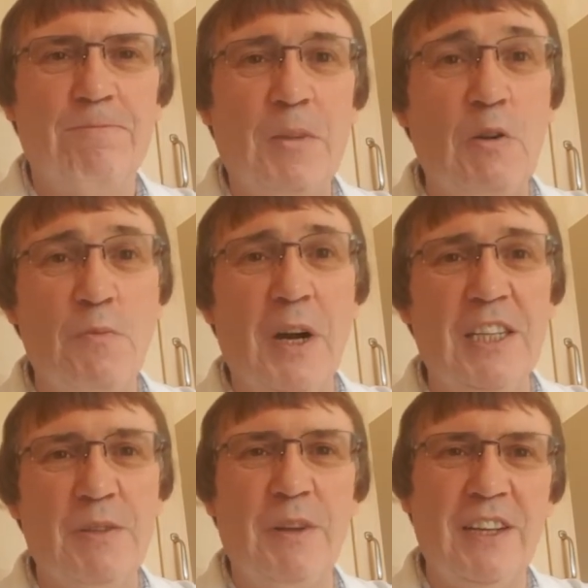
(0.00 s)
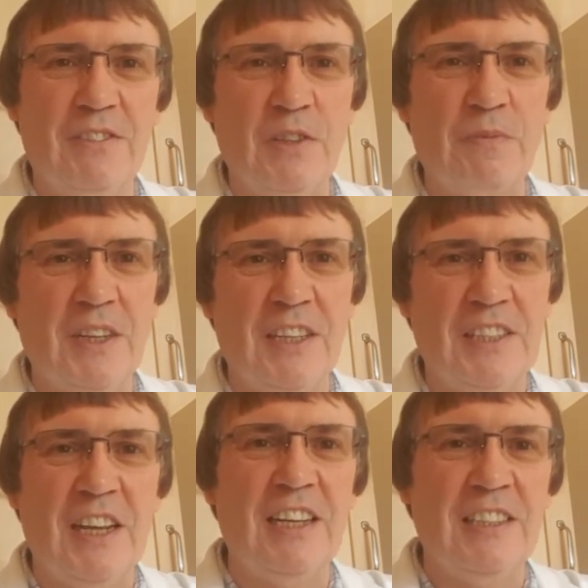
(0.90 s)
That reminds me of something it
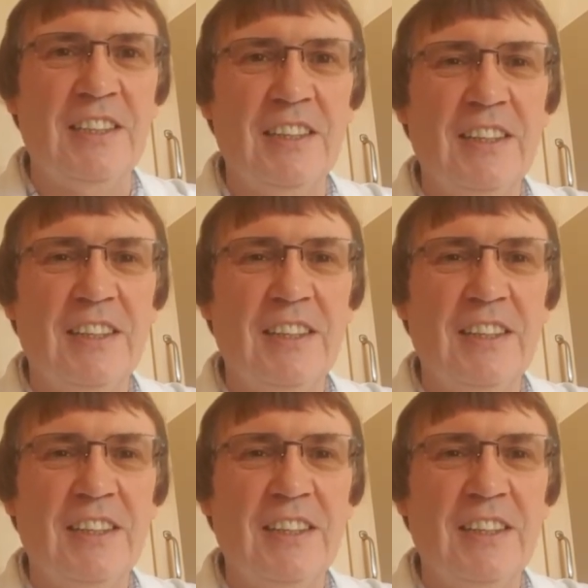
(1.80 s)
says